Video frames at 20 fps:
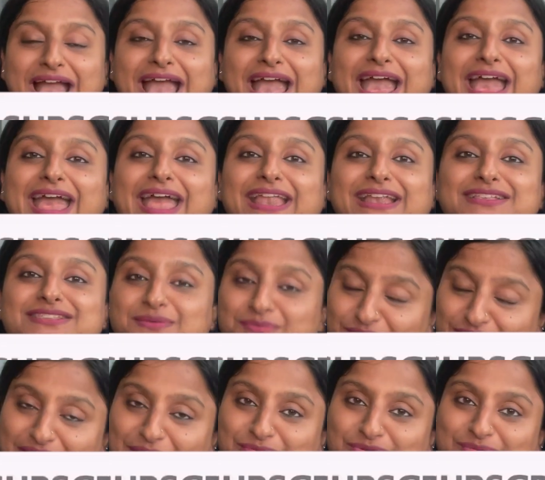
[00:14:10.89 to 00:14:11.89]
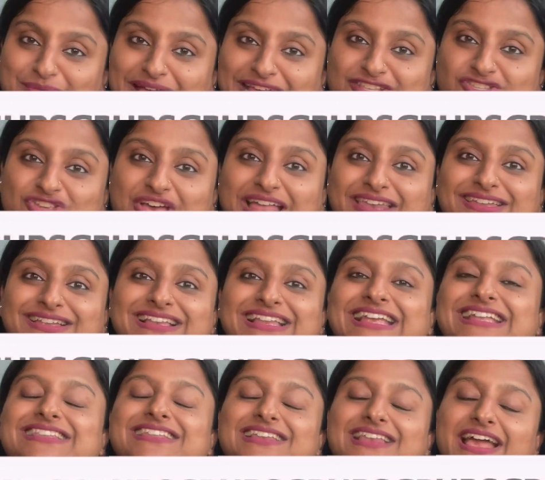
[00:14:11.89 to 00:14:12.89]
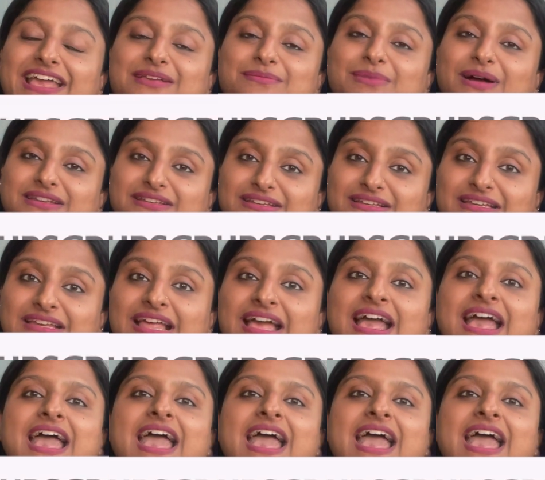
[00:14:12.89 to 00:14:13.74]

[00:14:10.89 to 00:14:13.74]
and subscribe to my channel, hit the like button,